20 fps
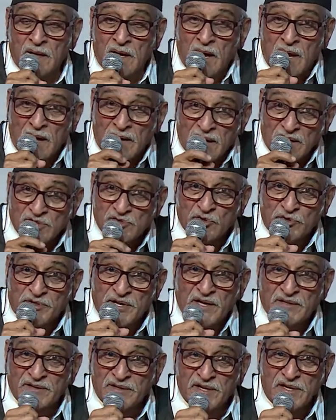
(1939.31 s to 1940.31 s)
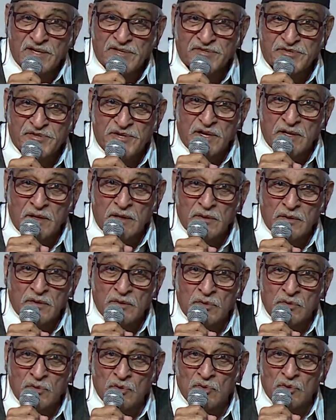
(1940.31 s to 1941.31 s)
And as you take the history,
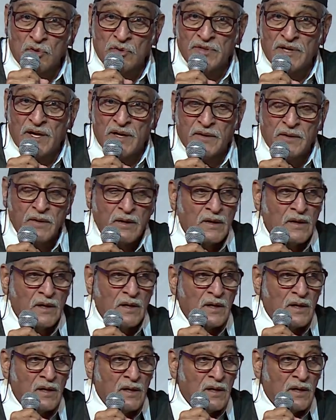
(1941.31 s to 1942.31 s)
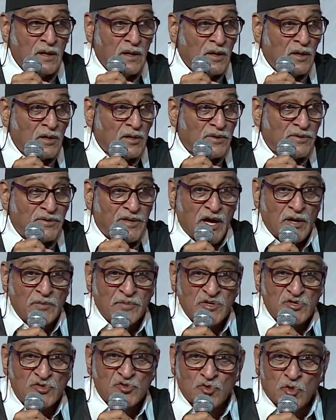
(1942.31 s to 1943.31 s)
you know that they have
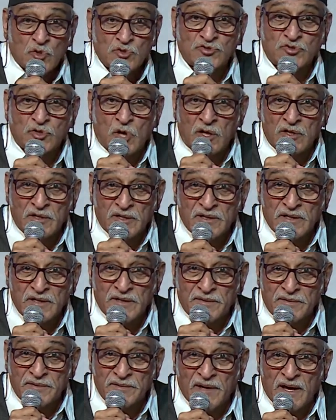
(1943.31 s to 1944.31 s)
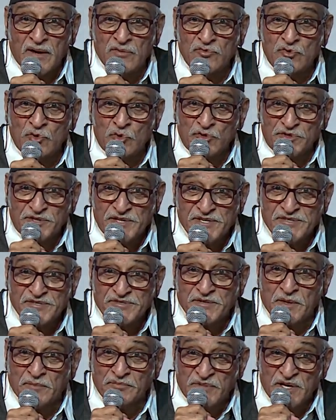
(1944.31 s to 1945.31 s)
been so tolerant, they have
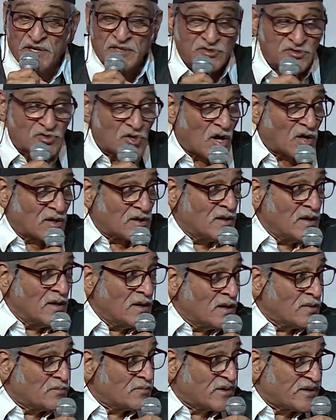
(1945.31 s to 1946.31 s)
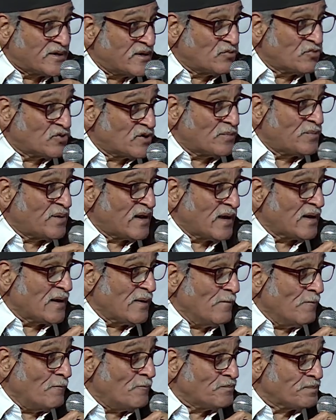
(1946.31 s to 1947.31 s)
noticed something is wrong, but they wouldn't bring
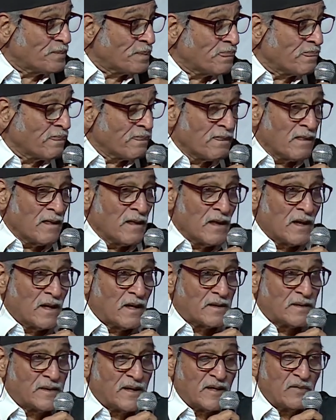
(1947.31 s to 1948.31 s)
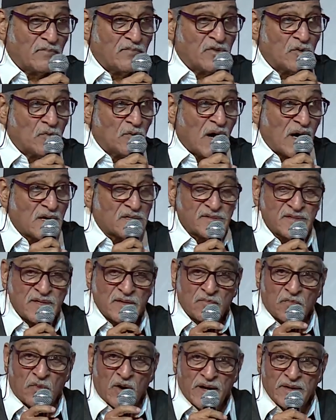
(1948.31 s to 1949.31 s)
him. And then you ask
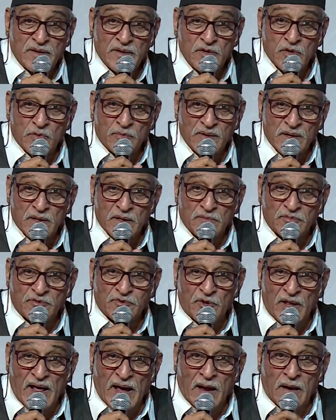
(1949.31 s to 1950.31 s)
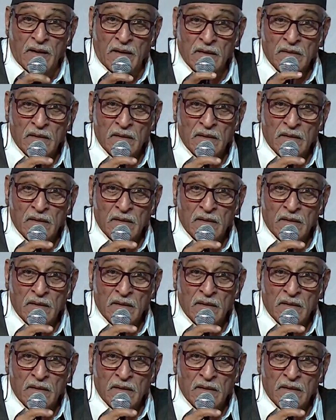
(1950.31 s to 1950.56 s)
them, why did you bring him today?